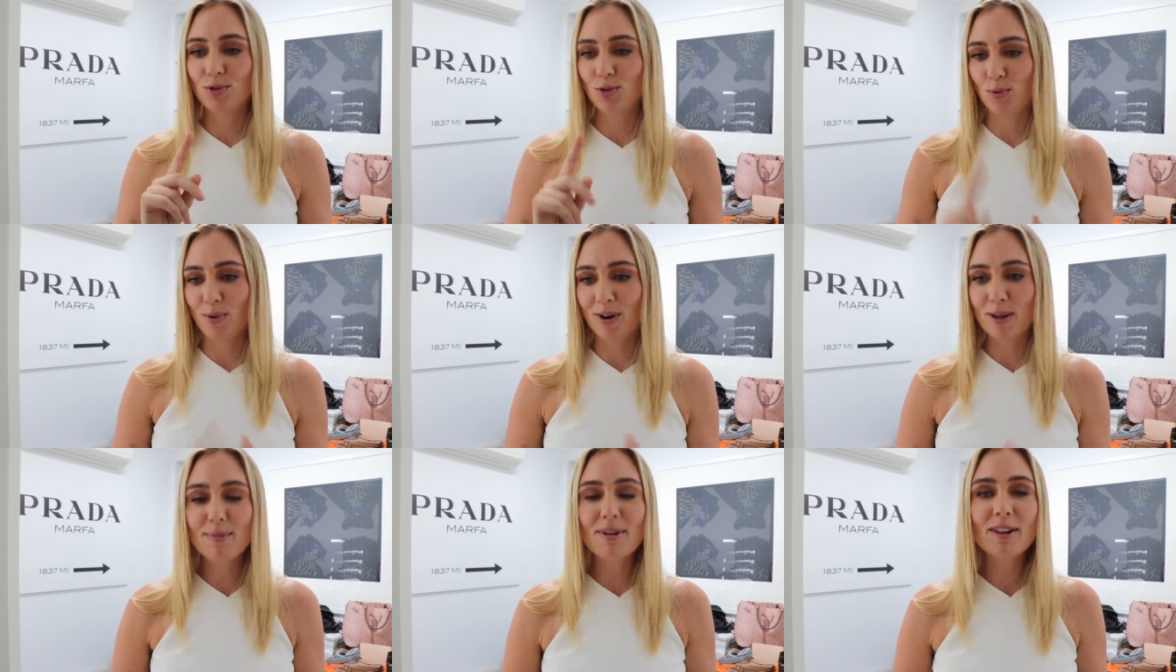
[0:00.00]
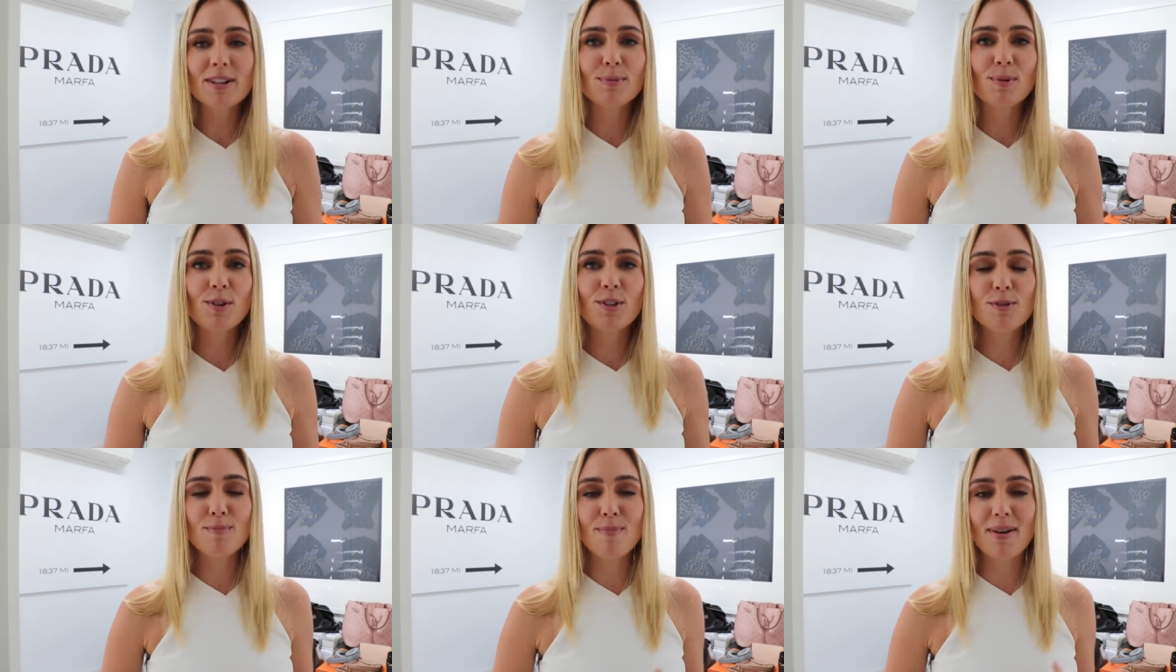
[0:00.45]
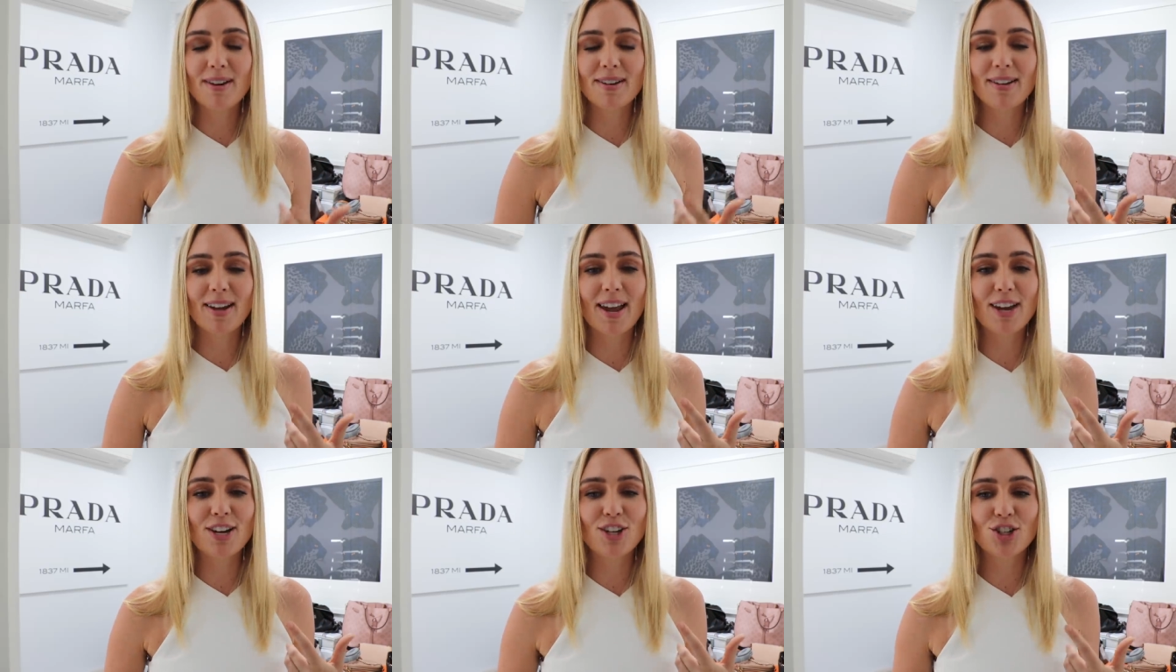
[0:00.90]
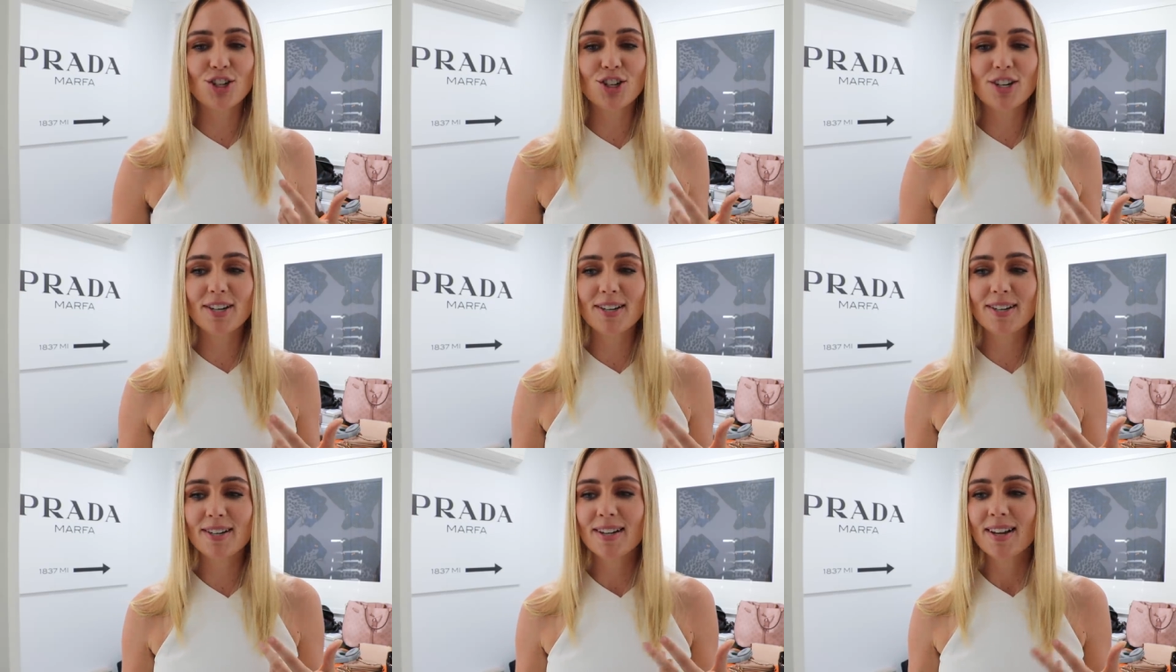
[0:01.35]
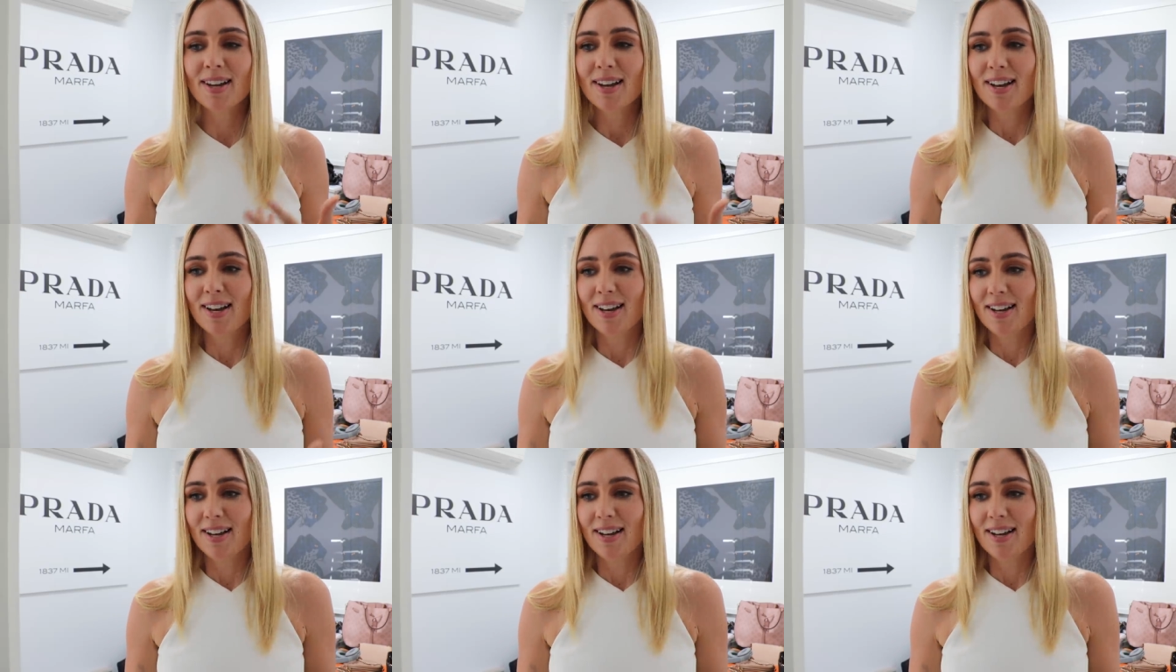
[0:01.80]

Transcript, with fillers: twenty minutes worth of meditation,